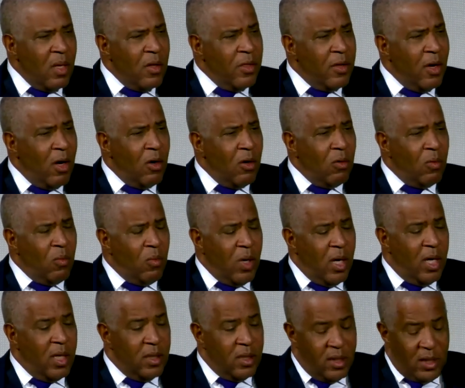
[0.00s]
though,
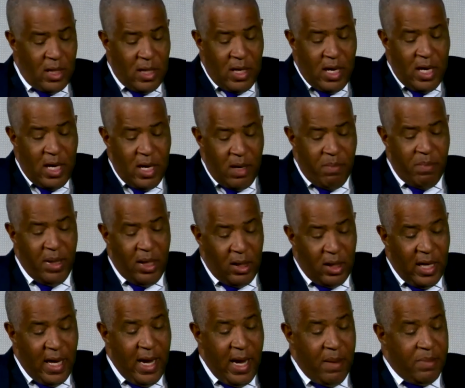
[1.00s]
was in
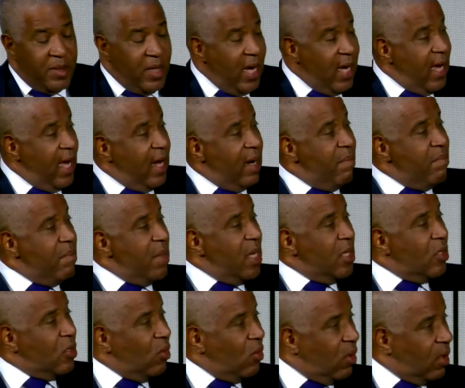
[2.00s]
Bell Labs, I had a
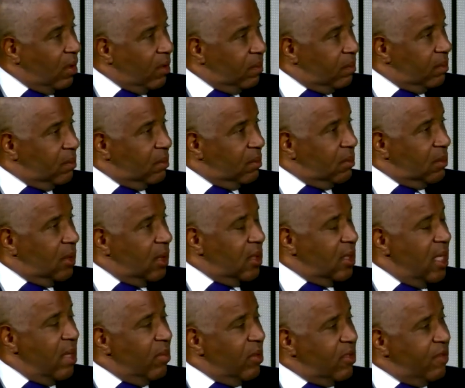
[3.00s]
mentor. Mm-hmm.
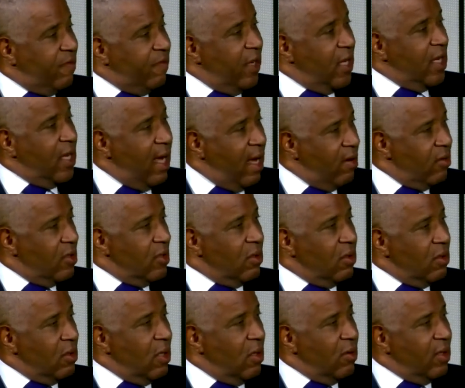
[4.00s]
His name was Vic
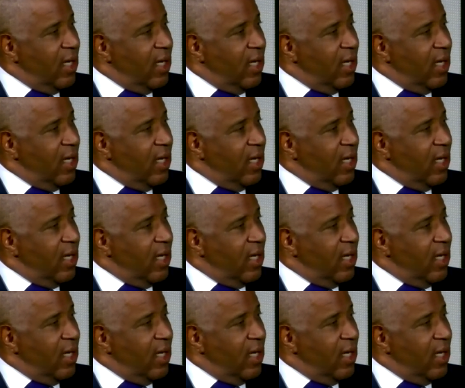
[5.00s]
Hauser.